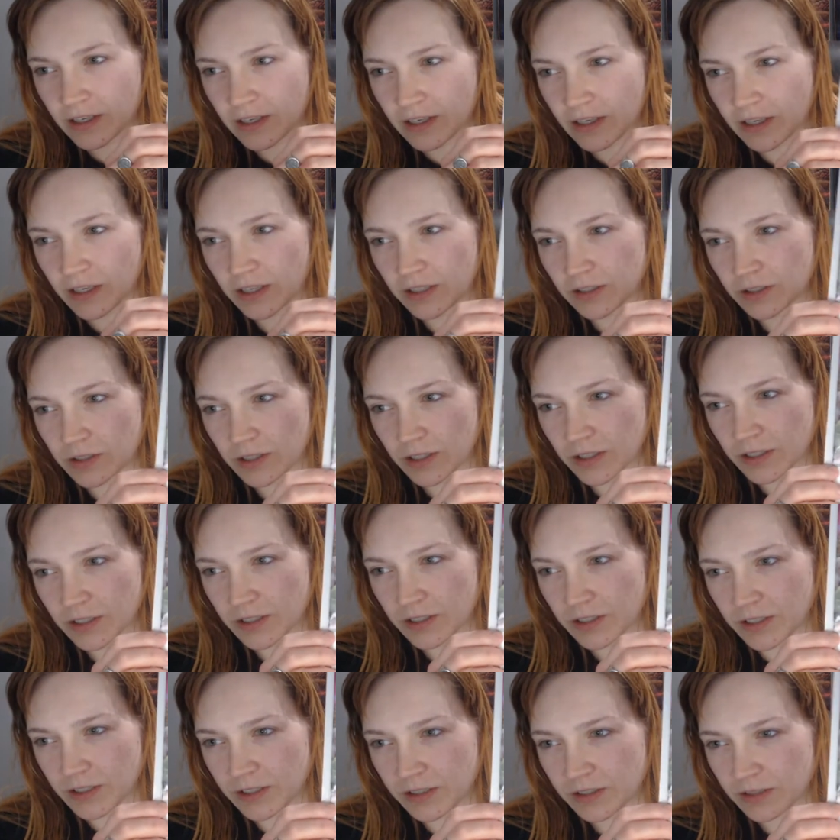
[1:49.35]
It's
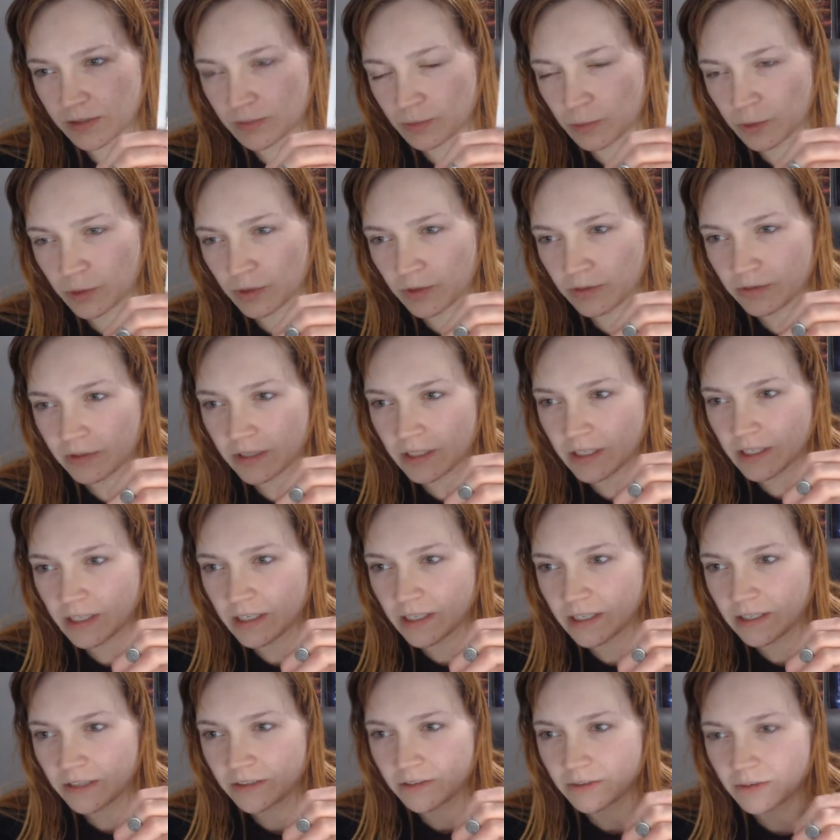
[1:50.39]
more
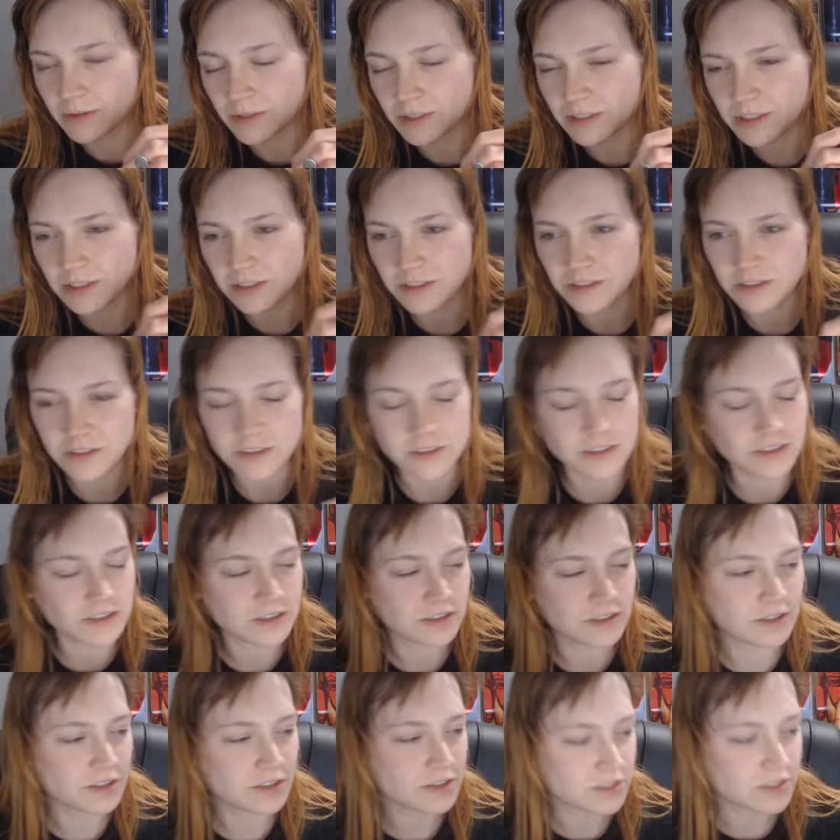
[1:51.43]
3D, which is
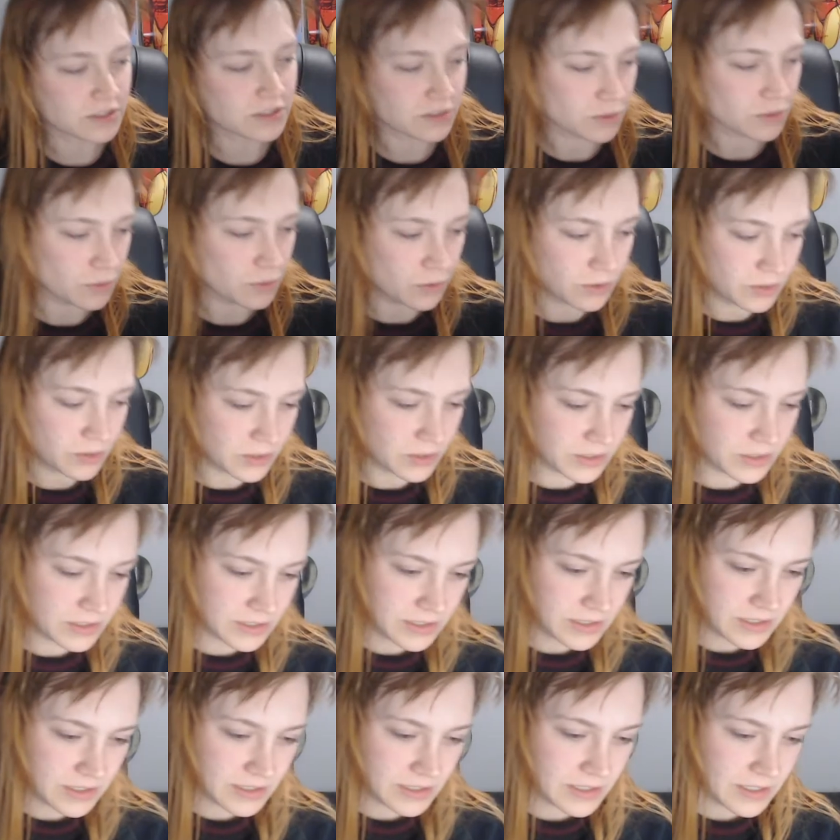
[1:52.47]
just as cool,
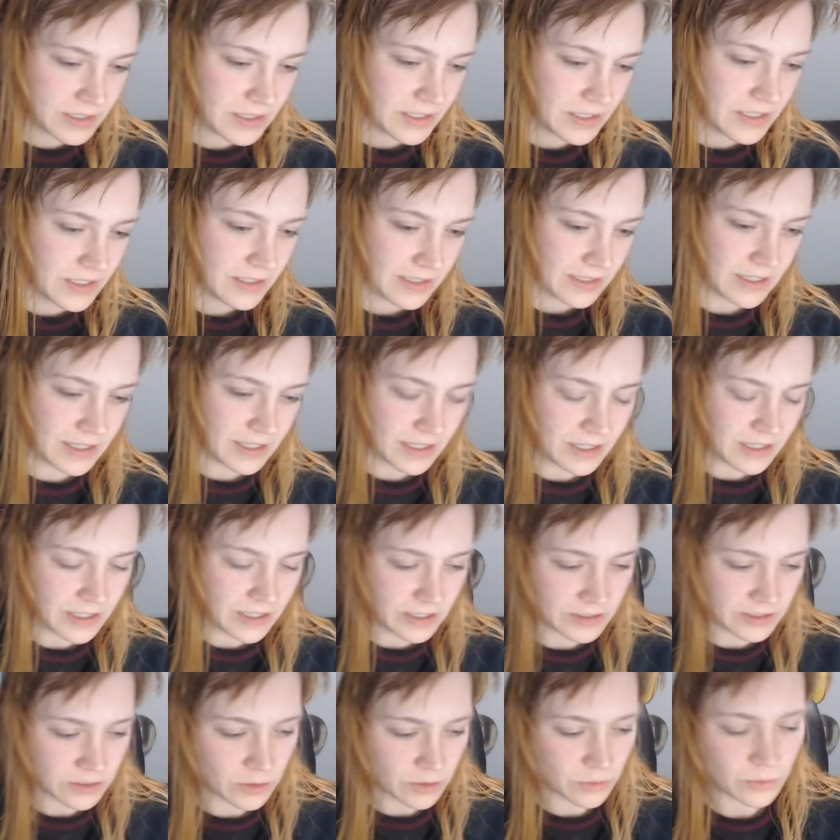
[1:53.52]
and in
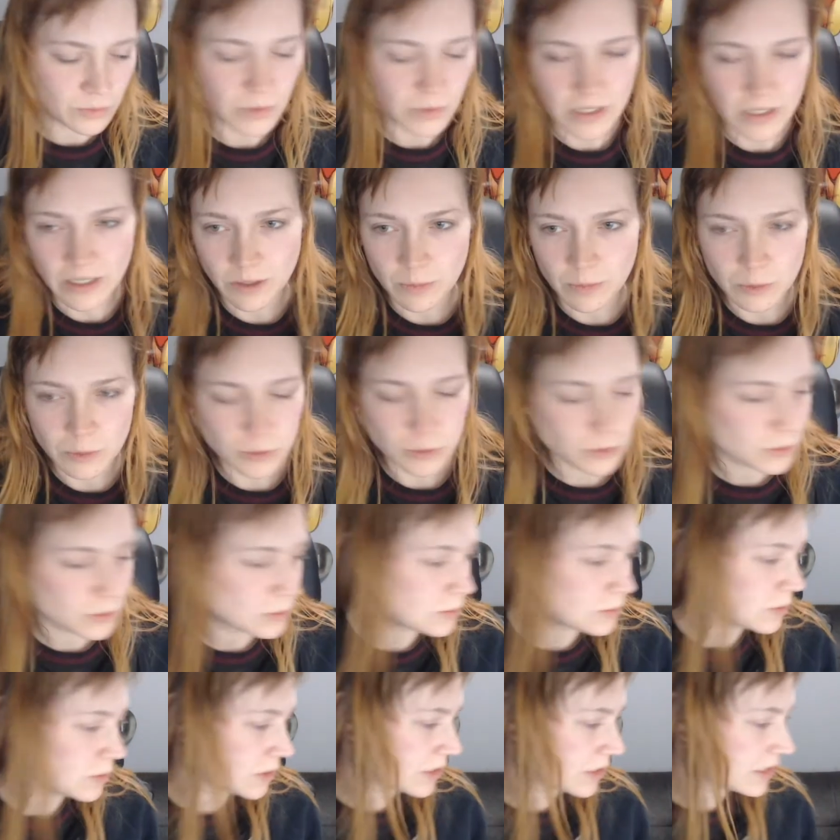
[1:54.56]
its own way, almost
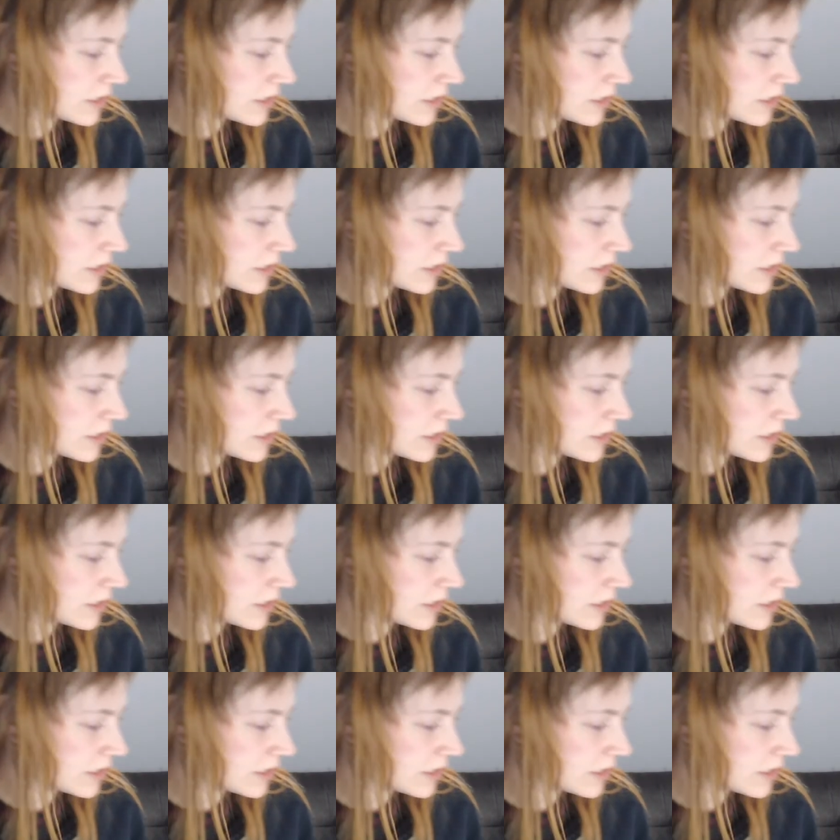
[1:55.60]
cooler,